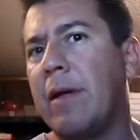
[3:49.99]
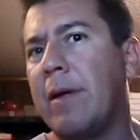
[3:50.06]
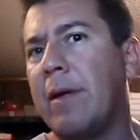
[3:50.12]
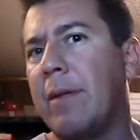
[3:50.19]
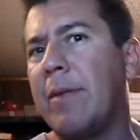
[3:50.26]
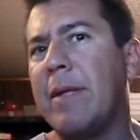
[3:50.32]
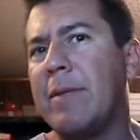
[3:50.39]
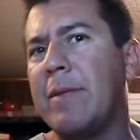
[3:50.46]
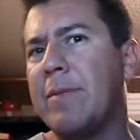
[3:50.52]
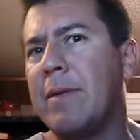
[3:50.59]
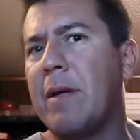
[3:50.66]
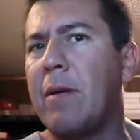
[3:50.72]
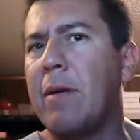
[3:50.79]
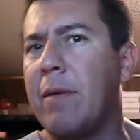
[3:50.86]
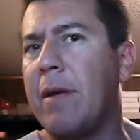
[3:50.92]
I mean, it's been
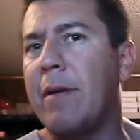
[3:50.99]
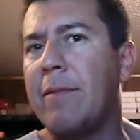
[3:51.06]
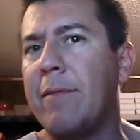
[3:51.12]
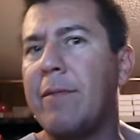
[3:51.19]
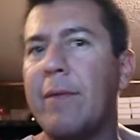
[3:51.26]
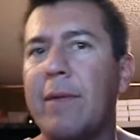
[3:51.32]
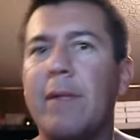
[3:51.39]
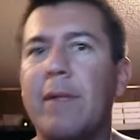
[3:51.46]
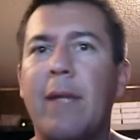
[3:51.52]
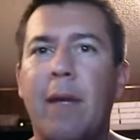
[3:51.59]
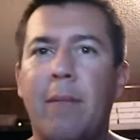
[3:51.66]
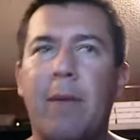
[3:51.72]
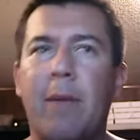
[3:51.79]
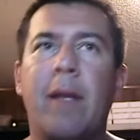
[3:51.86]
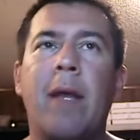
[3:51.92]
going on for the day,
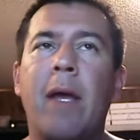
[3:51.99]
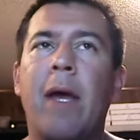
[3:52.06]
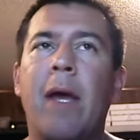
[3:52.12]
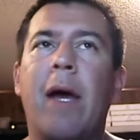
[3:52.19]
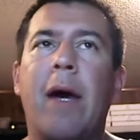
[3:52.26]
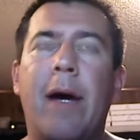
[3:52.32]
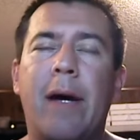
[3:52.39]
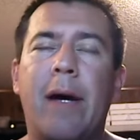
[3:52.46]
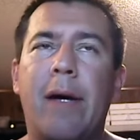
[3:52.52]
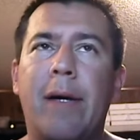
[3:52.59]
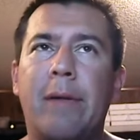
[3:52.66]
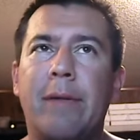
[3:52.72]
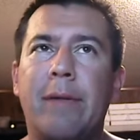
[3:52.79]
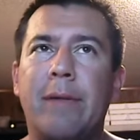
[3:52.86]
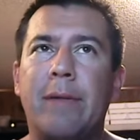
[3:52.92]
but a
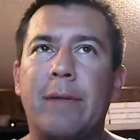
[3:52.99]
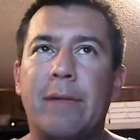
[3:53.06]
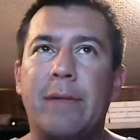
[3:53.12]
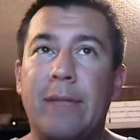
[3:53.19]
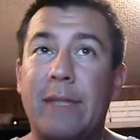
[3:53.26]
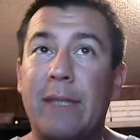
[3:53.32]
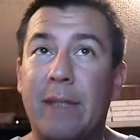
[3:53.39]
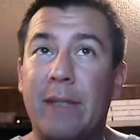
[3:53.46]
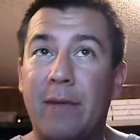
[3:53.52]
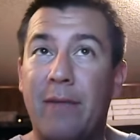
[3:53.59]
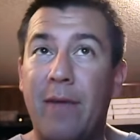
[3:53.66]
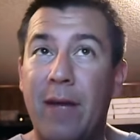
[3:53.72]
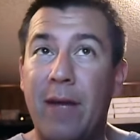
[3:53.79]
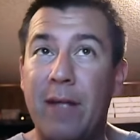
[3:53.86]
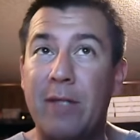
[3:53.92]
Steeler
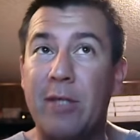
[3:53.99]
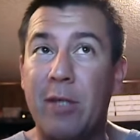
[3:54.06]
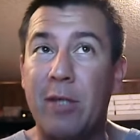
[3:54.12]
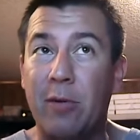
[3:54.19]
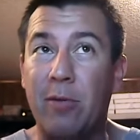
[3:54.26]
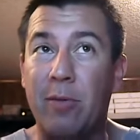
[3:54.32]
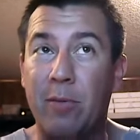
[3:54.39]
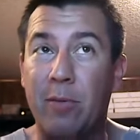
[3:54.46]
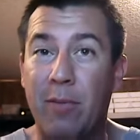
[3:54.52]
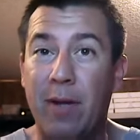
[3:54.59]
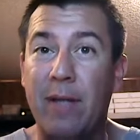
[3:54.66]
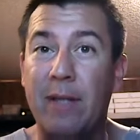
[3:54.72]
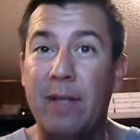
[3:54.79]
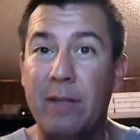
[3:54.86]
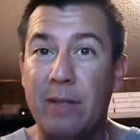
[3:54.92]
fan choked a
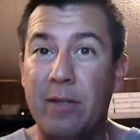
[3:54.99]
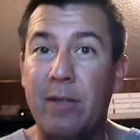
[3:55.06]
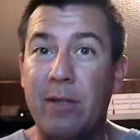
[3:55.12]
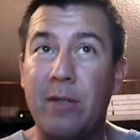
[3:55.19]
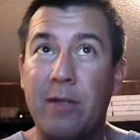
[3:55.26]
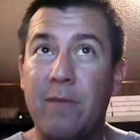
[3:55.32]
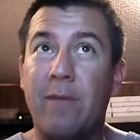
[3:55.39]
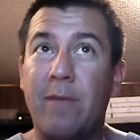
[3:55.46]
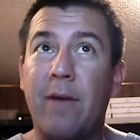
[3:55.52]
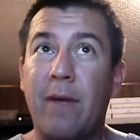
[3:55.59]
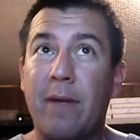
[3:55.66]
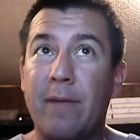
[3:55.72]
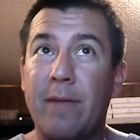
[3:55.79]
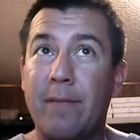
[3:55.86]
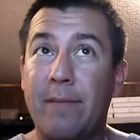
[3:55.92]
pregnant Charger fan.